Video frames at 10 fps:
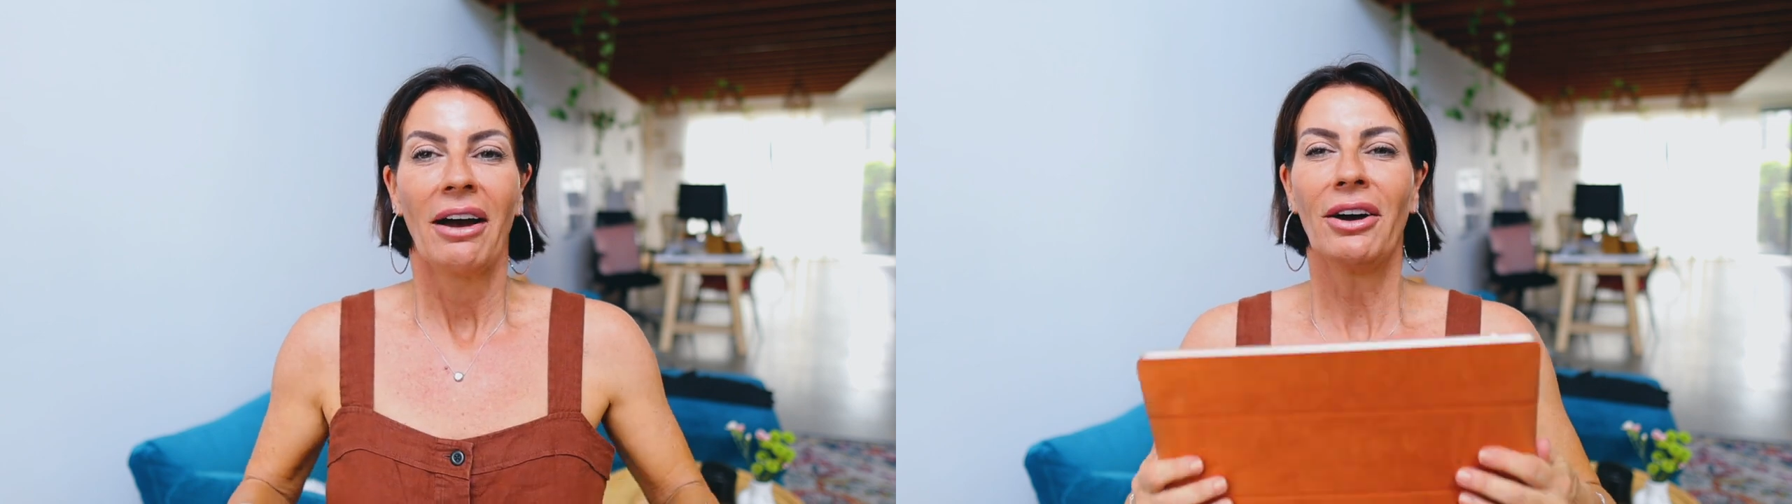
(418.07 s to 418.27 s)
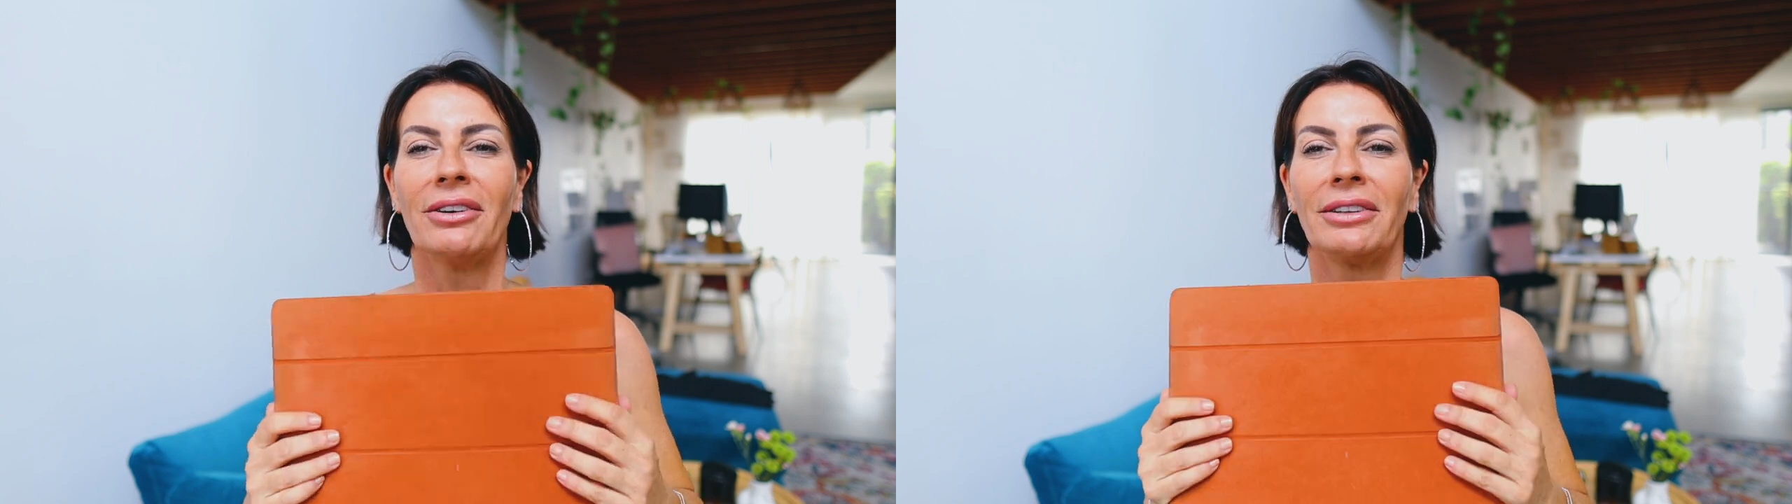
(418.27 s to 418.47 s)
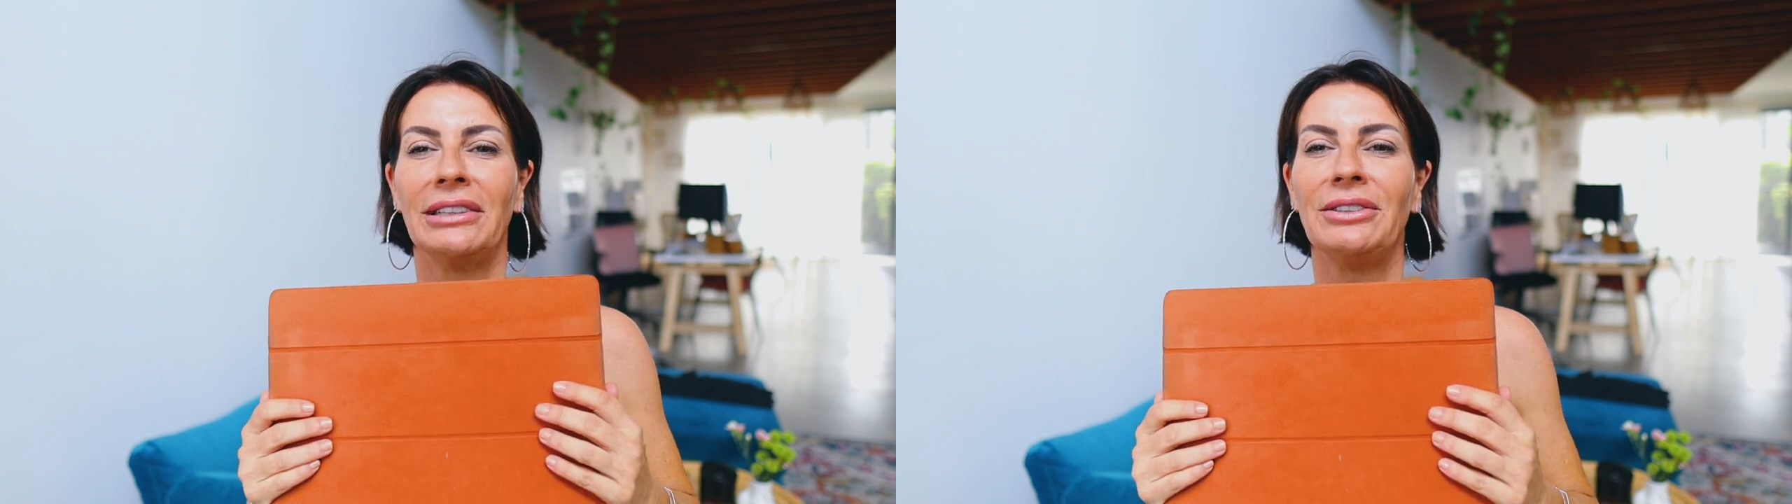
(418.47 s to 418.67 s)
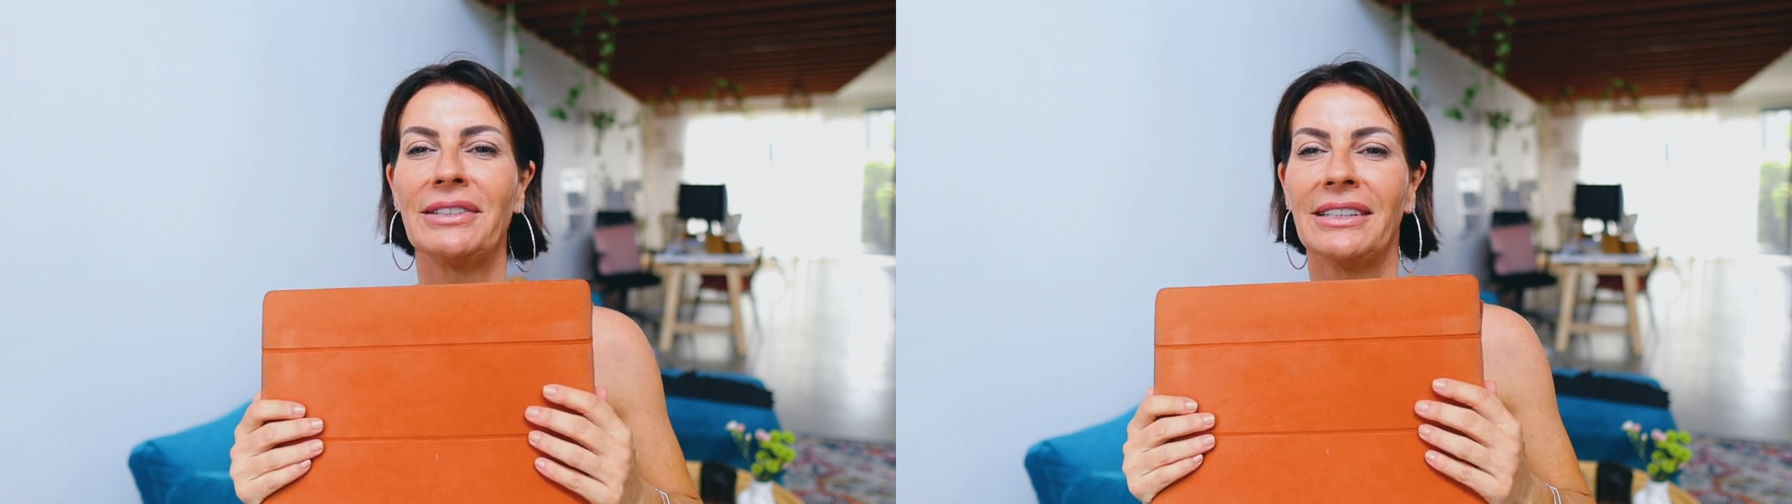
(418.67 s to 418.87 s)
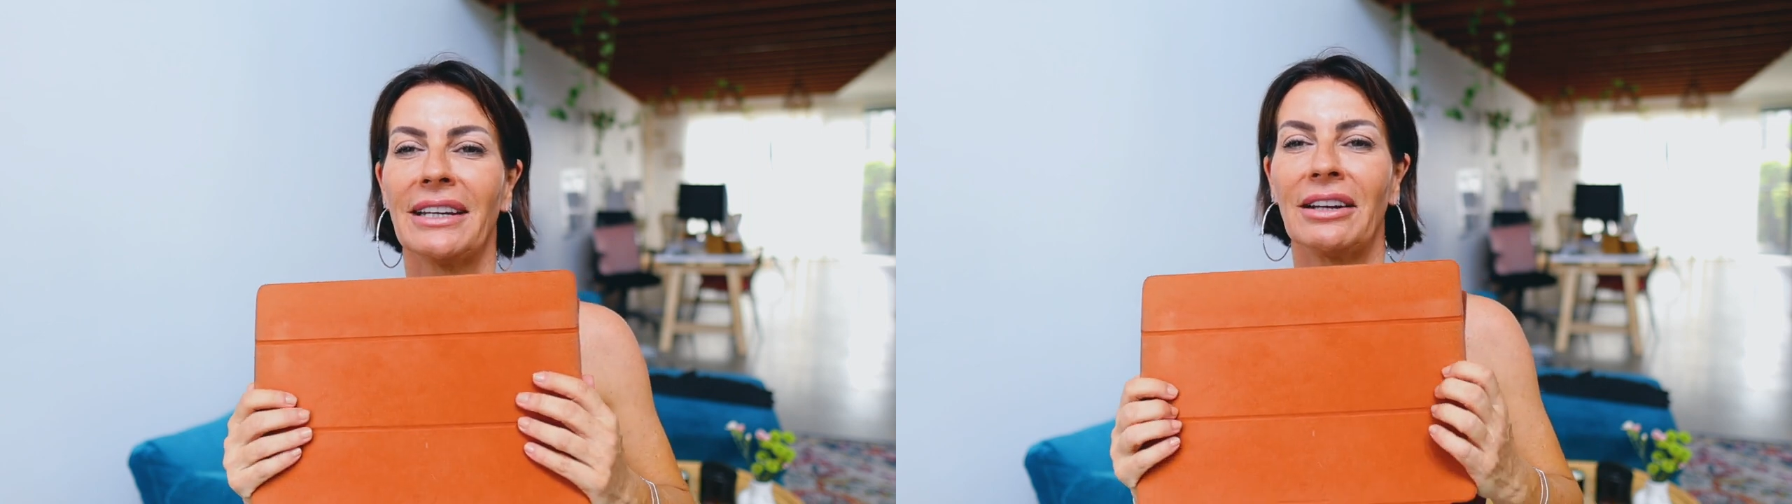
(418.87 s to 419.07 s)
Oh, did you
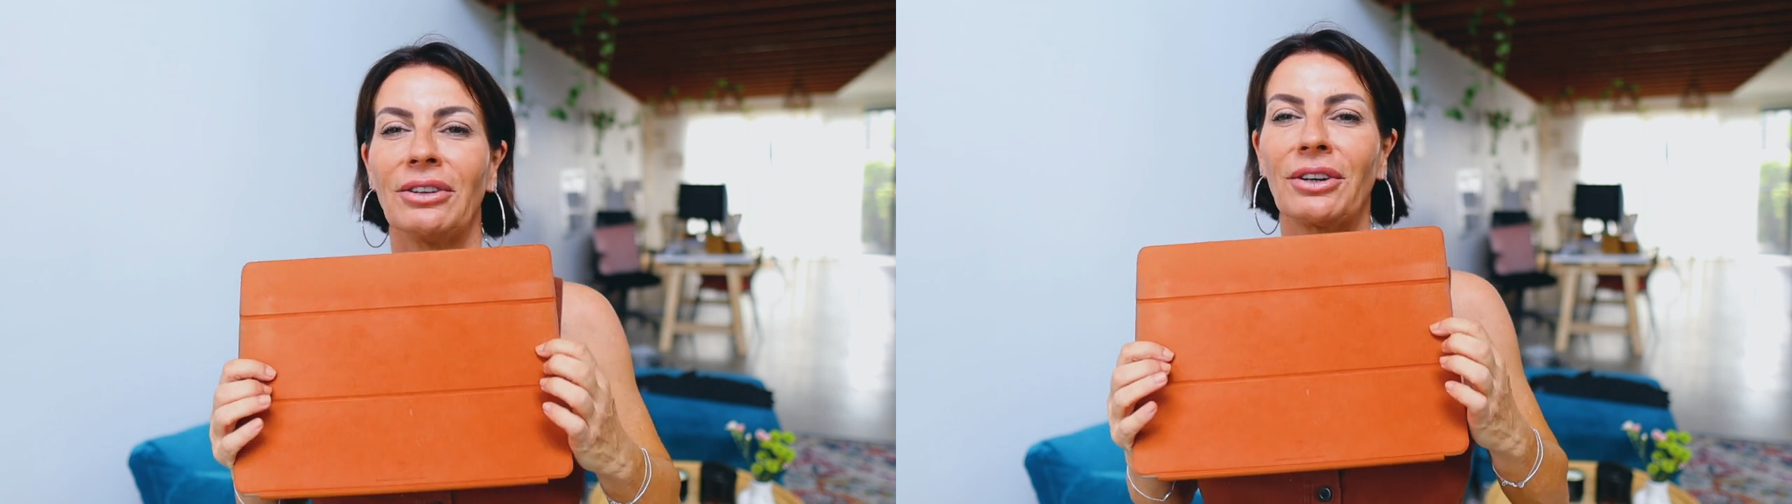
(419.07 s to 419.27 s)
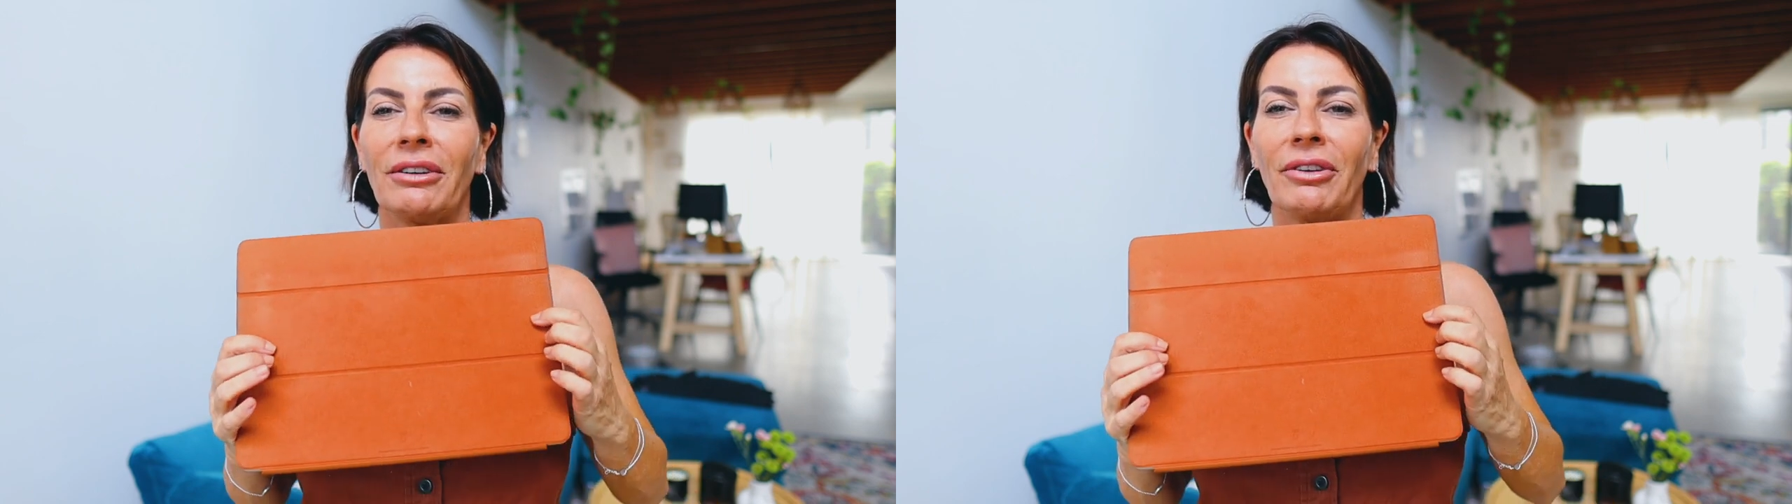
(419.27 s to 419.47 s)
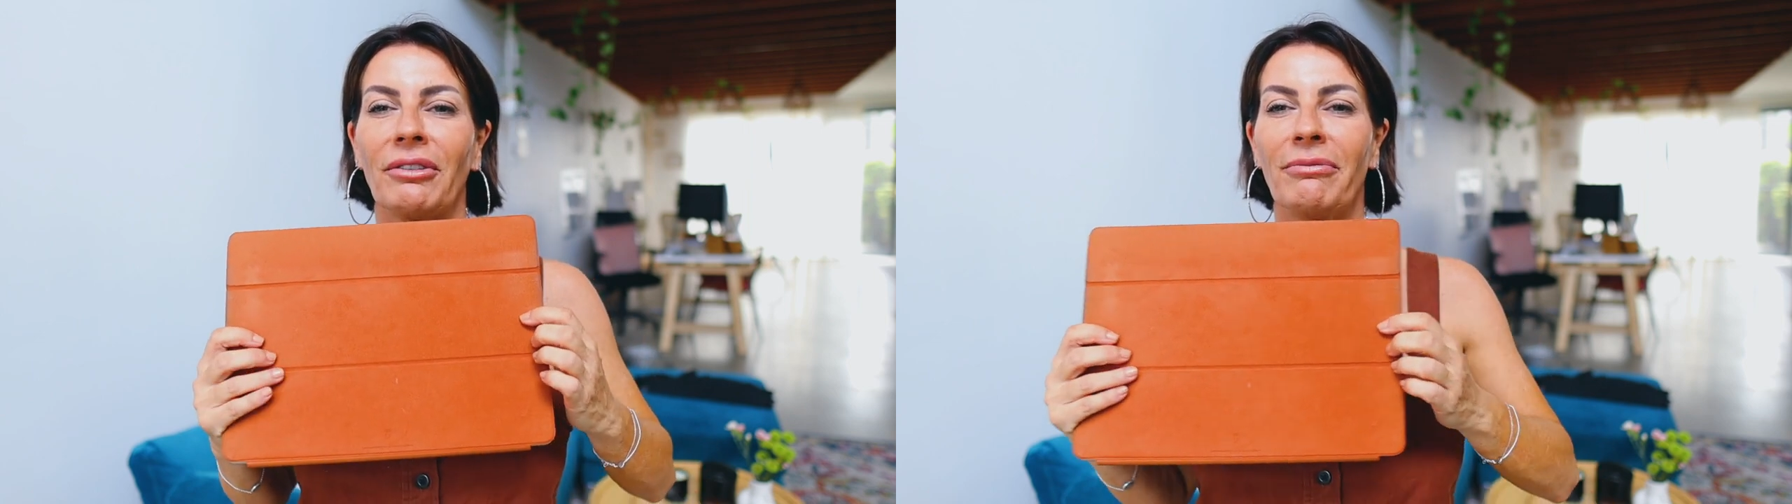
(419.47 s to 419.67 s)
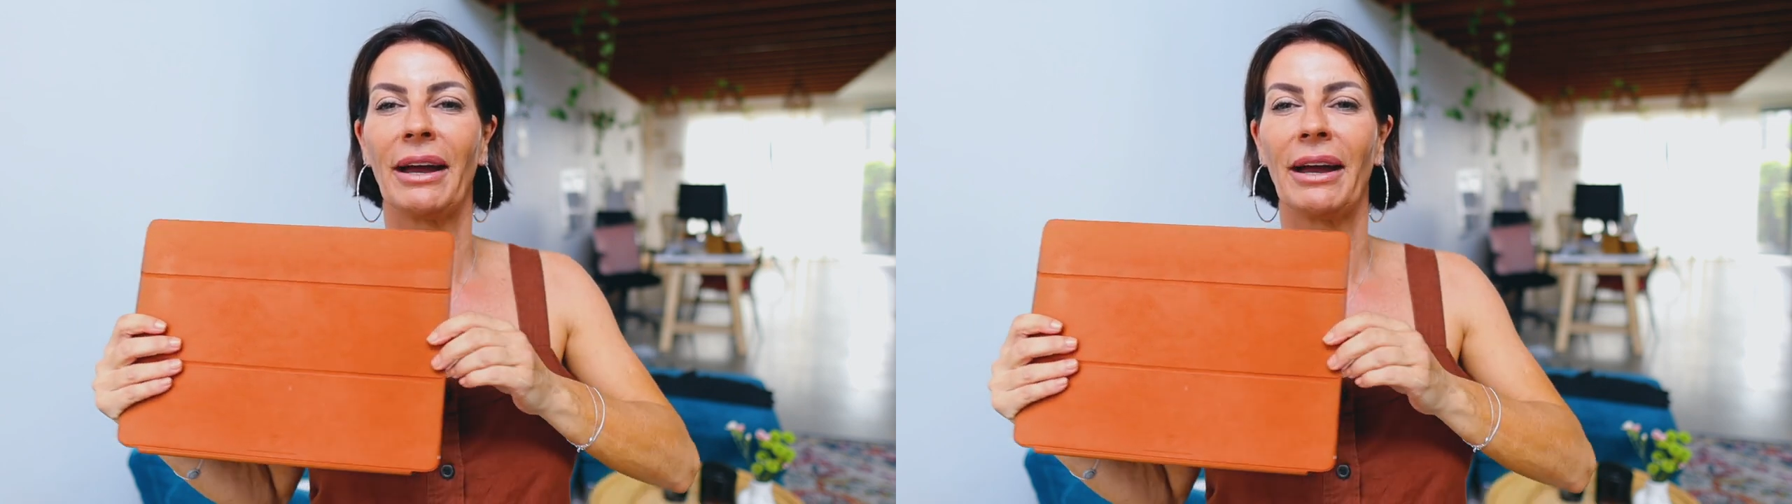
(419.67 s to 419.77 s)
see that? The cover of